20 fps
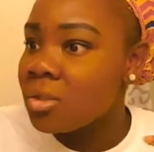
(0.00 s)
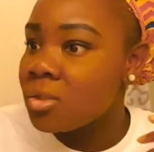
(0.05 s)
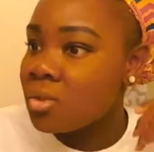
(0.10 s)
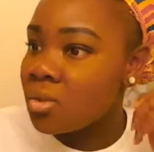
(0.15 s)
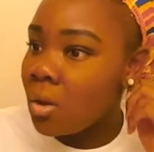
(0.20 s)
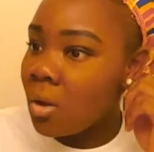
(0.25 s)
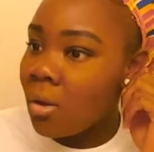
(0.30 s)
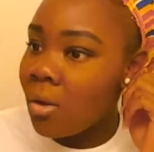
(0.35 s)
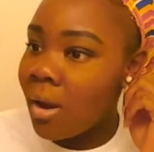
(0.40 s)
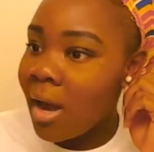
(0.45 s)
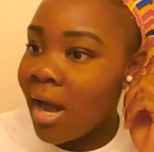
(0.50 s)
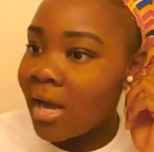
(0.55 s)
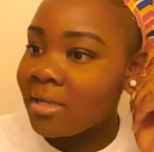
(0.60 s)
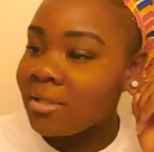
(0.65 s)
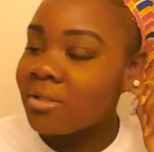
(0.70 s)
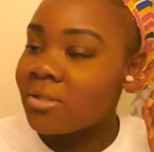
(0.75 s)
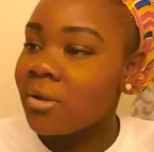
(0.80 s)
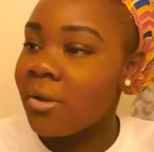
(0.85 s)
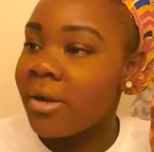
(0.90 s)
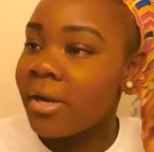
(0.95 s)
So I
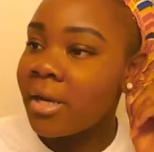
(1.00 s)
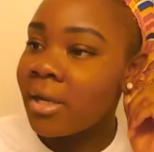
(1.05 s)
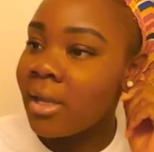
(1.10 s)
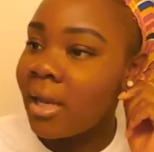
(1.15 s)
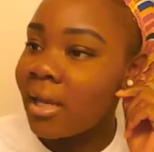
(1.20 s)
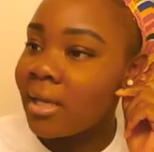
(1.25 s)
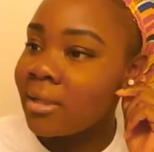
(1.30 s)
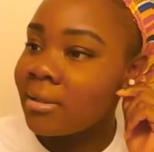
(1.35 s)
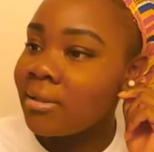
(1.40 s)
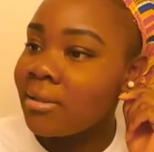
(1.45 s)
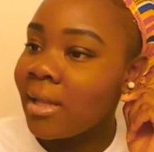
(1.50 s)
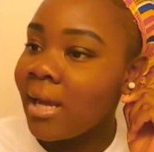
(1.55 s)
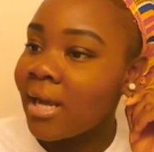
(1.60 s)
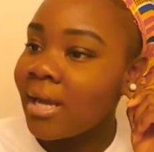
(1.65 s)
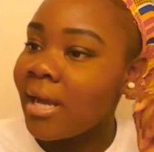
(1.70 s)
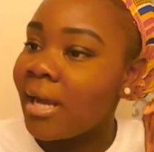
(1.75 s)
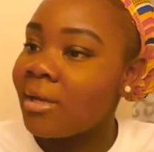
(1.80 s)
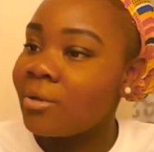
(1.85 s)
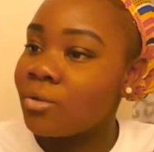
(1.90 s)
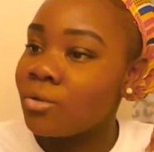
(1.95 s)

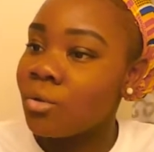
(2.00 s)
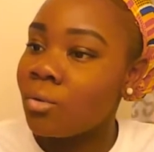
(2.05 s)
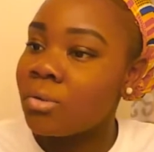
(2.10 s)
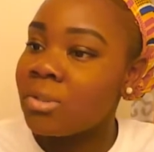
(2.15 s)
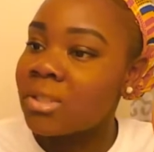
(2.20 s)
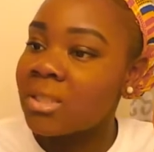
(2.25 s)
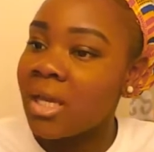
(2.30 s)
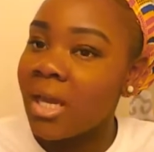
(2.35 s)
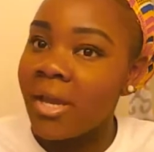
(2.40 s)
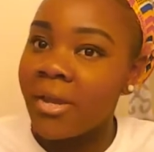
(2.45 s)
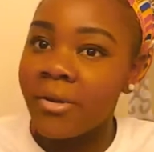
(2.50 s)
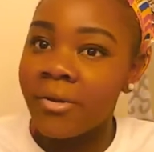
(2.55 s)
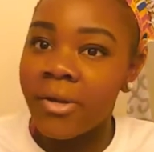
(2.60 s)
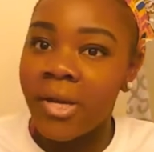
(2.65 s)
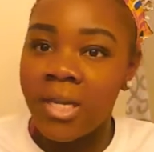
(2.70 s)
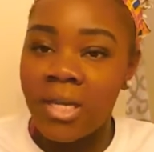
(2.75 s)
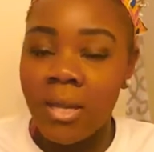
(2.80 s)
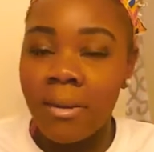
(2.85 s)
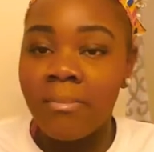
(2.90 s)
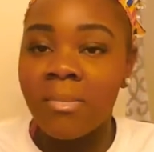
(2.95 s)
got so scared,
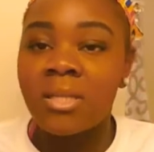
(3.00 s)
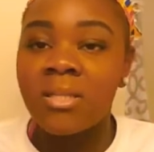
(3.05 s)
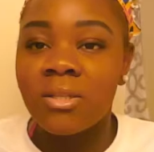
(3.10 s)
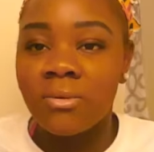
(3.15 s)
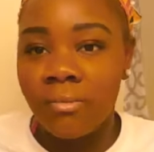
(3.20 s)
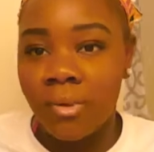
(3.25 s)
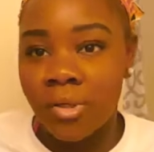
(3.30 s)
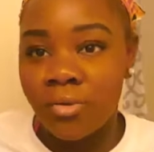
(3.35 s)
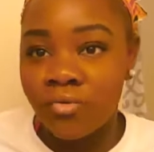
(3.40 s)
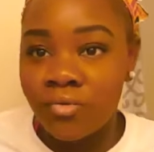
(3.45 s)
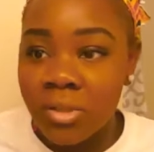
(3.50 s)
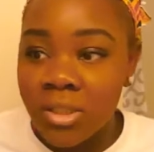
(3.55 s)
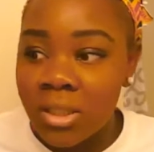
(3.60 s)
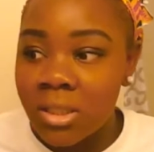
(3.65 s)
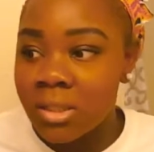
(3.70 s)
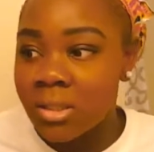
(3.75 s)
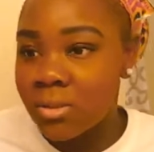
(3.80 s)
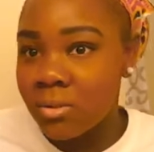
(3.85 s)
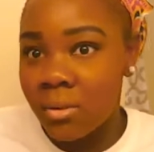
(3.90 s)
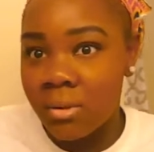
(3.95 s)
and then Mr.
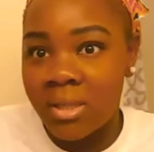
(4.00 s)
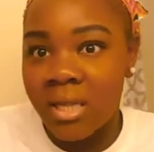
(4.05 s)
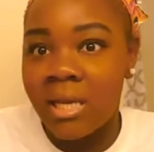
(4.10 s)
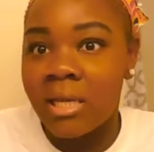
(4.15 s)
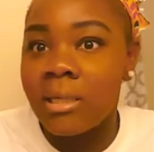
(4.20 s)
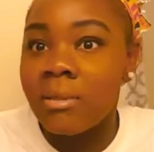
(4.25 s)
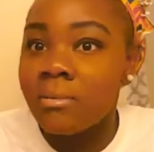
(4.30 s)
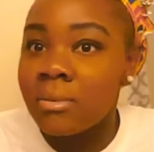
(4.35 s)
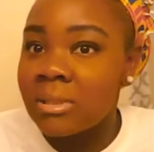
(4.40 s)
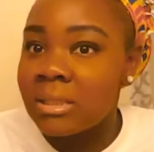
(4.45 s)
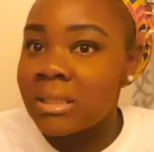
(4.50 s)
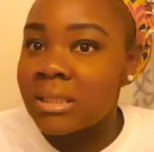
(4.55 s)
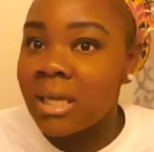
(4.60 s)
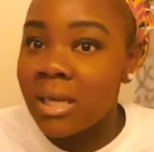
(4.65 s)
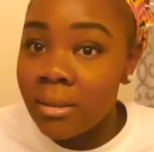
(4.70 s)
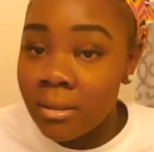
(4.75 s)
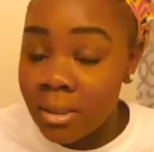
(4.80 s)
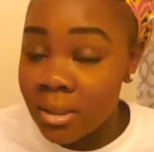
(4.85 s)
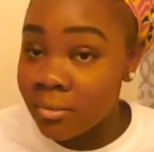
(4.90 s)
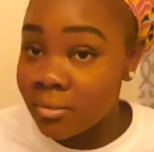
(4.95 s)
Rodriguez saw that he was
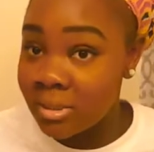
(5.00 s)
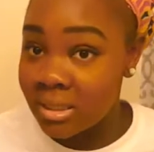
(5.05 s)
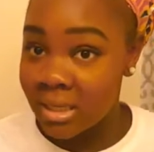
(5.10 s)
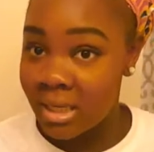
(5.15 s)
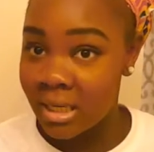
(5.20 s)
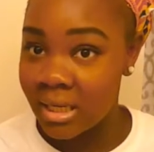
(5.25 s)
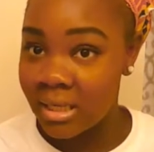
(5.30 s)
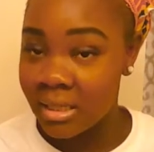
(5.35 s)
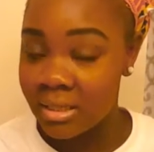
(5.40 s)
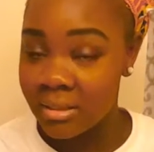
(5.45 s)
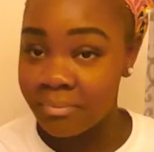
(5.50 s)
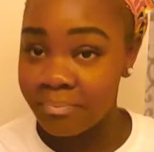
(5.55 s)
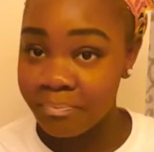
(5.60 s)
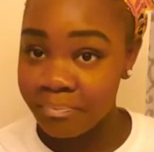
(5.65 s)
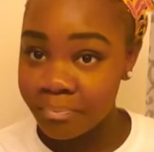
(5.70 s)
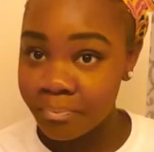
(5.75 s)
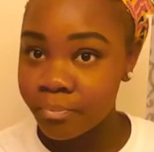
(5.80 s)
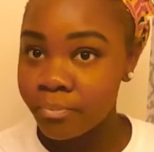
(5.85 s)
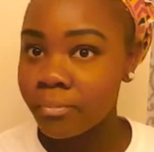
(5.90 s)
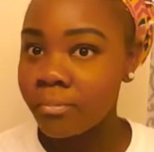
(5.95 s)
getting
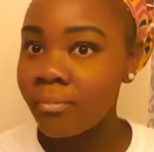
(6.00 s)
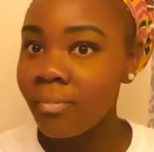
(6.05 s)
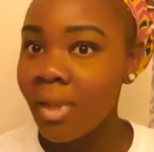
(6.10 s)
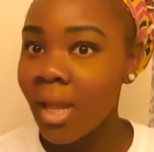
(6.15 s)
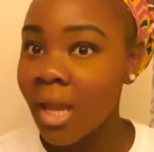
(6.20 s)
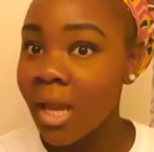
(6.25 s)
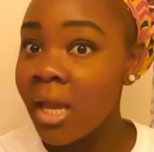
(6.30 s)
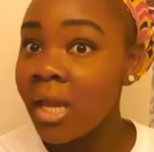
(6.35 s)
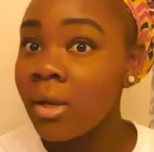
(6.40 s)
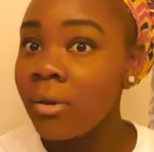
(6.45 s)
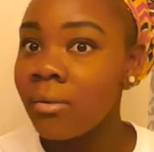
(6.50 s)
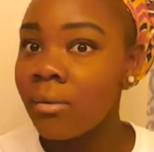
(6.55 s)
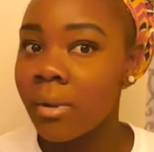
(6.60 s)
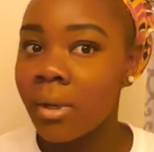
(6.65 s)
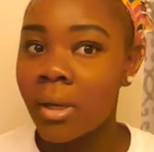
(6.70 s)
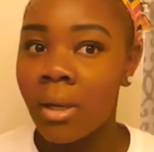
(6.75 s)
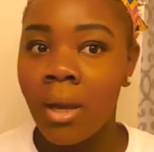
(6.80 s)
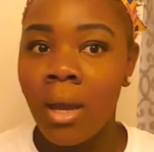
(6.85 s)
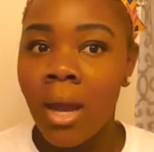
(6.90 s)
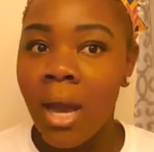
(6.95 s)

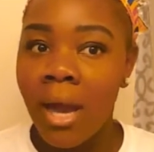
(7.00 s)
angry.